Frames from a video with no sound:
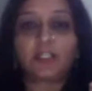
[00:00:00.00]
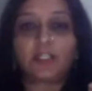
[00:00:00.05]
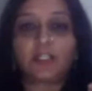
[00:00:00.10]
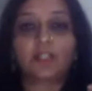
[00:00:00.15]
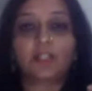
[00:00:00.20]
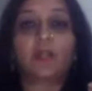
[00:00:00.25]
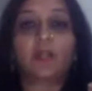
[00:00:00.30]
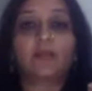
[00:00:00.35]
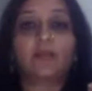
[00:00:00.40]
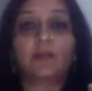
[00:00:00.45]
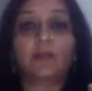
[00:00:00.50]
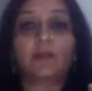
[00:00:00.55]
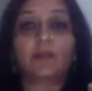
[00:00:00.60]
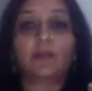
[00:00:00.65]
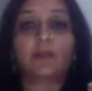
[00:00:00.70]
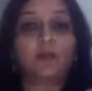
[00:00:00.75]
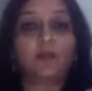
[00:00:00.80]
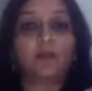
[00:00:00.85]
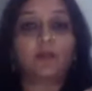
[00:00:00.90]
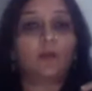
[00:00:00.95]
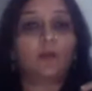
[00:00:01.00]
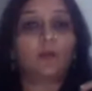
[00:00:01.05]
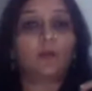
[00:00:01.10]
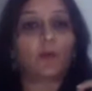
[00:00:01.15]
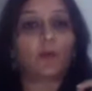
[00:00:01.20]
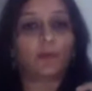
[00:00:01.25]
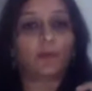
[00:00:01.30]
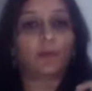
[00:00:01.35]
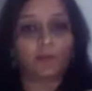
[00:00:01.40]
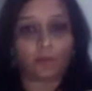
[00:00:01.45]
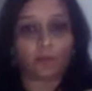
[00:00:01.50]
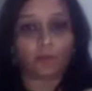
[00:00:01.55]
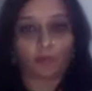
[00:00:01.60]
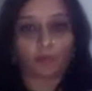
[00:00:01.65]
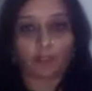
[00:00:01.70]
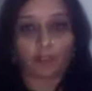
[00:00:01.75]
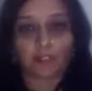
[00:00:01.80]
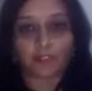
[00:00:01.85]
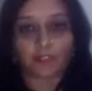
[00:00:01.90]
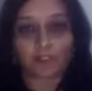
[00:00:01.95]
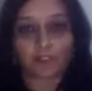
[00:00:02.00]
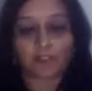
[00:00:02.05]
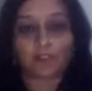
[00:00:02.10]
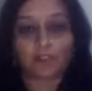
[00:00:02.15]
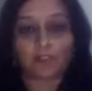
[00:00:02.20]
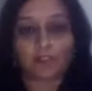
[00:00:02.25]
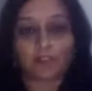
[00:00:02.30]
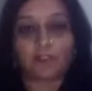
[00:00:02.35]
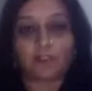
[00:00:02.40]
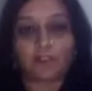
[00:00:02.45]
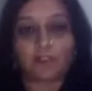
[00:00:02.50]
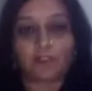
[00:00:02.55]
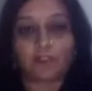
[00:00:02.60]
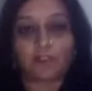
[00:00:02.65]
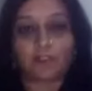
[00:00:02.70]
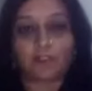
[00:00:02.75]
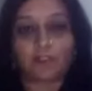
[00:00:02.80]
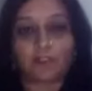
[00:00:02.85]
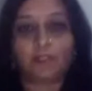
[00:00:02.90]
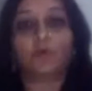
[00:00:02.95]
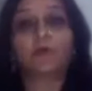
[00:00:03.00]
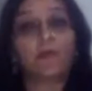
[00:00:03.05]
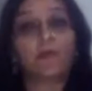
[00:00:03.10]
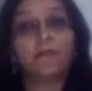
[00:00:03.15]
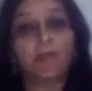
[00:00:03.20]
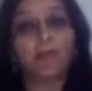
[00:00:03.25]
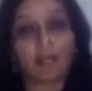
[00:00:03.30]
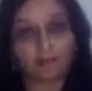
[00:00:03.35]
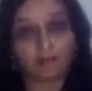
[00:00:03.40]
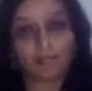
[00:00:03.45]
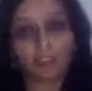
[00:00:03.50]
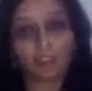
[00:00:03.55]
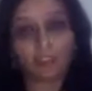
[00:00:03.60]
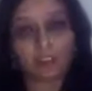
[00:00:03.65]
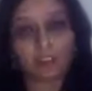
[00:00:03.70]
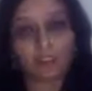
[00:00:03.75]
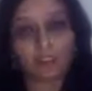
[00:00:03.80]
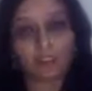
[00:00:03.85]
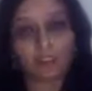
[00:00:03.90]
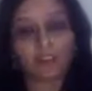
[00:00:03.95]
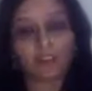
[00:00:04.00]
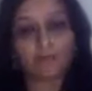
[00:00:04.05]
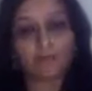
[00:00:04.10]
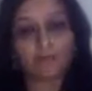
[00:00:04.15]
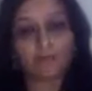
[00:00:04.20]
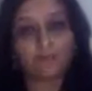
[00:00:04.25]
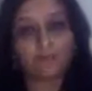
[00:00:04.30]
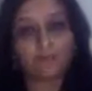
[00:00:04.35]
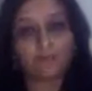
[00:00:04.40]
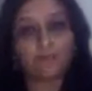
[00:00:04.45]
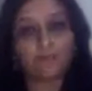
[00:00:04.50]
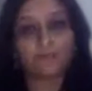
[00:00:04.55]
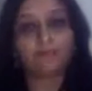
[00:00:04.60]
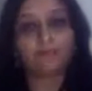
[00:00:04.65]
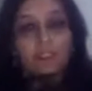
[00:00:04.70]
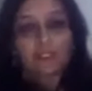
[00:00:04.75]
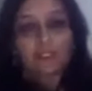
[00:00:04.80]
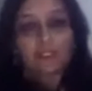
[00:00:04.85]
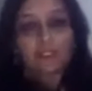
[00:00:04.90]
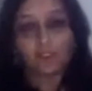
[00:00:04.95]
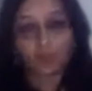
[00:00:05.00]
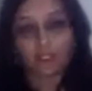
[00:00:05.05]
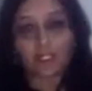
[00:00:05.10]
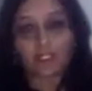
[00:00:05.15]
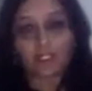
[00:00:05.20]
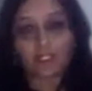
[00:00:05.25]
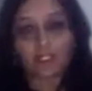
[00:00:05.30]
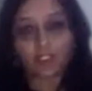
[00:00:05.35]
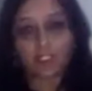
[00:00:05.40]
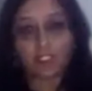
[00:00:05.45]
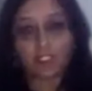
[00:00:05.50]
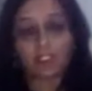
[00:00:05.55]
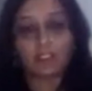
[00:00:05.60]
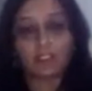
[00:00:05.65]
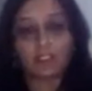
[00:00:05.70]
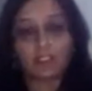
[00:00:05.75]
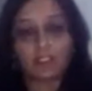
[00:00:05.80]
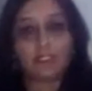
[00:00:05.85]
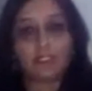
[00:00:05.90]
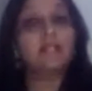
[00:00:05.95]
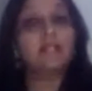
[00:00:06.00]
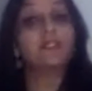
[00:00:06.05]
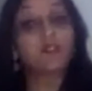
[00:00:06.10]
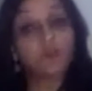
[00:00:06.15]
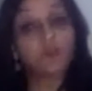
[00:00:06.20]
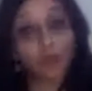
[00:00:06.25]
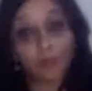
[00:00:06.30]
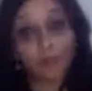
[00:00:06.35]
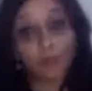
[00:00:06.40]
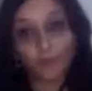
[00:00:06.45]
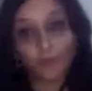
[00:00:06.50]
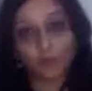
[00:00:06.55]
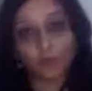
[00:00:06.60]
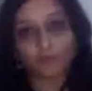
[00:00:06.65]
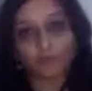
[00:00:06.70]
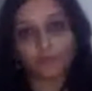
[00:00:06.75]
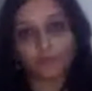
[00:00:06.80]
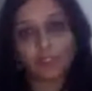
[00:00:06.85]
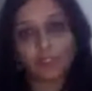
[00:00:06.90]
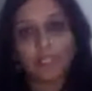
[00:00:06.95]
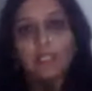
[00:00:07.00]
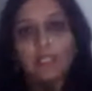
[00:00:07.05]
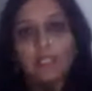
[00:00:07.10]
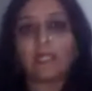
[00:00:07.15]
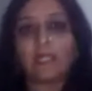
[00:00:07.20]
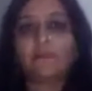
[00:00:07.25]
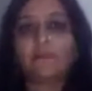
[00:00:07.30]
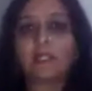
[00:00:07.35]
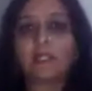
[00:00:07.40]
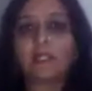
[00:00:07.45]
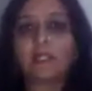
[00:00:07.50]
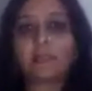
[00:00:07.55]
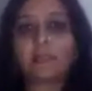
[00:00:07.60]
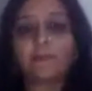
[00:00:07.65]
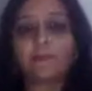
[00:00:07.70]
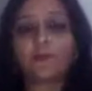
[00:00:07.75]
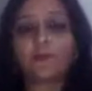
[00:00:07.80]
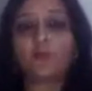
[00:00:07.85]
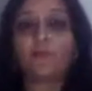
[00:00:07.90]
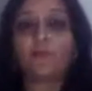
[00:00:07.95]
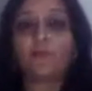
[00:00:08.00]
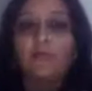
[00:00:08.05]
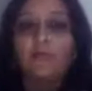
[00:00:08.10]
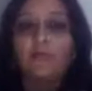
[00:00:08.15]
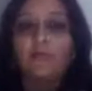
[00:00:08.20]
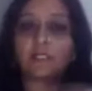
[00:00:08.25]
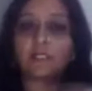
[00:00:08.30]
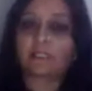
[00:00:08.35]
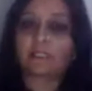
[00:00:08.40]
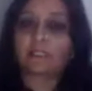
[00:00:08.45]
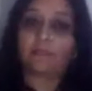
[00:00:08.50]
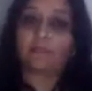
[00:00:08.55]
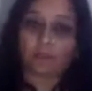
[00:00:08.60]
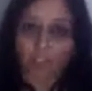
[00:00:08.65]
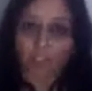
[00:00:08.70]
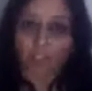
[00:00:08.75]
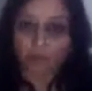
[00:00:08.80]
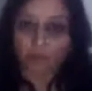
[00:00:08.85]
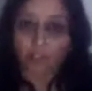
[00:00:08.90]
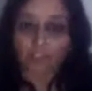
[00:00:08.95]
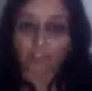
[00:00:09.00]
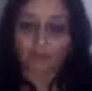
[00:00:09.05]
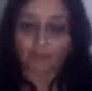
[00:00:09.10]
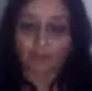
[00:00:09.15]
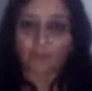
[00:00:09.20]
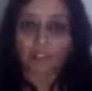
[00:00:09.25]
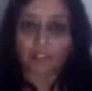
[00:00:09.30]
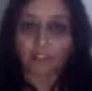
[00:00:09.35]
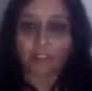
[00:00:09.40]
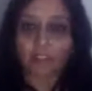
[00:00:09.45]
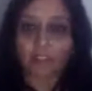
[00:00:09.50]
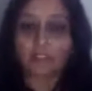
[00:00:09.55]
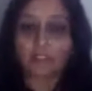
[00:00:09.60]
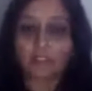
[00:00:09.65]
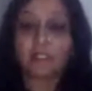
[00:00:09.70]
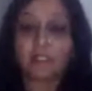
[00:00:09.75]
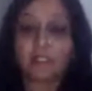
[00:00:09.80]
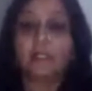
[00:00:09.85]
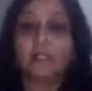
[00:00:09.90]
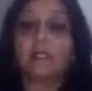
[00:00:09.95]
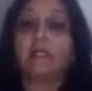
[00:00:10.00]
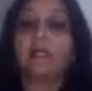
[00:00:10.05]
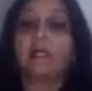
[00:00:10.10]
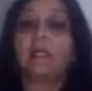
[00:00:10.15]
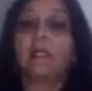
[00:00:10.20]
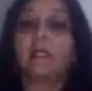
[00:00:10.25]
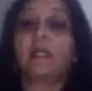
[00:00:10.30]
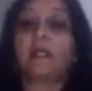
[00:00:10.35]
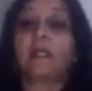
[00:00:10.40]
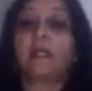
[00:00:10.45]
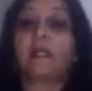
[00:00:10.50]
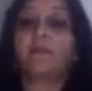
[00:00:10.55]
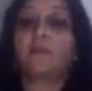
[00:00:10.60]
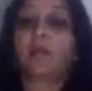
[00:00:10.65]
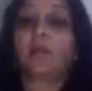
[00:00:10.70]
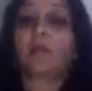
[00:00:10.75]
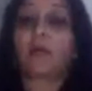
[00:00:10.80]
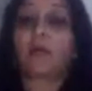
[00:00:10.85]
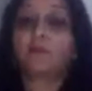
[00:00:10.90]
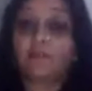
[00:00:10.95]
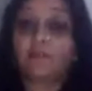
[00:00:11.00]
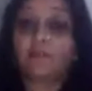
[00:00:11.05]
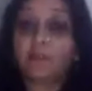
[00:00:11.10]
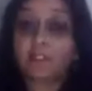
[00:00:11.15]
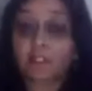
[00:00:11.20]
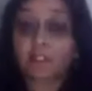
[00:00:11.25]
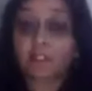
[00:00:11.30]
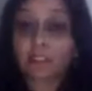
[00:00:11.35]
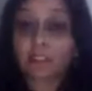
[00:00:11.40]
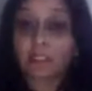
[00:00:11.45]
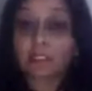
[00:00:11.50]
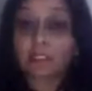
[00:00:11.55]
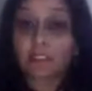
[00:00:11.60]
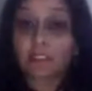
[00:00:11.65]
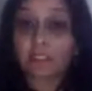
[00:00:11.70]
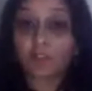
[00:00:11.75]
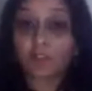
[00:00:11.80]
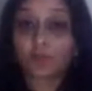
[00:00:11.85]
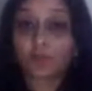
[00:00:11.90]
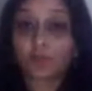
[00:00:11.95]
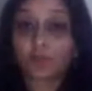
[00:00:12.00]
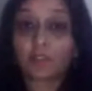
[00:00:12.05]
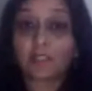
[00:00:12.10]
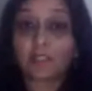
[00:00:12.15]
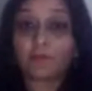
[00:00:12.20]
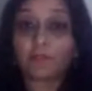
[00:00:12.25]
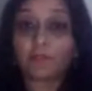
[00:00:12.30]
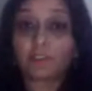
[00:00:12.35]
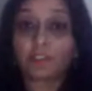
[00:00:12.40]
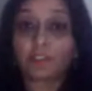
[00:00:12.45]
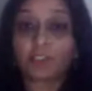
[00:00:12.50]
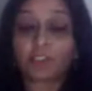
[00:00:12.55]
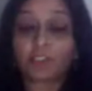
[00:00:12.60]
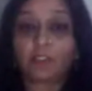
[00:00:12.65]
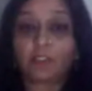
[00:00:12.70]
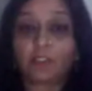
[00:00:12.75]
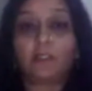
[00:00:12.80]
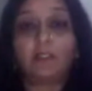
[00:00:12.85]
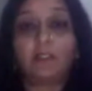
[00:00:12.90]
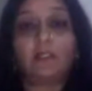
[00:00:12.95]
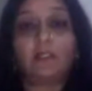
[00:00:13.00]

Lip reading: the LG does not have the right to appoint bureaucrats. The bureaucrats are appointed by the minister. It's sent to the LG. The LG has to approve. If he doesn't approve, he sends it back to the Council of Ministers. If the Council of Ministers still sticks to the same decision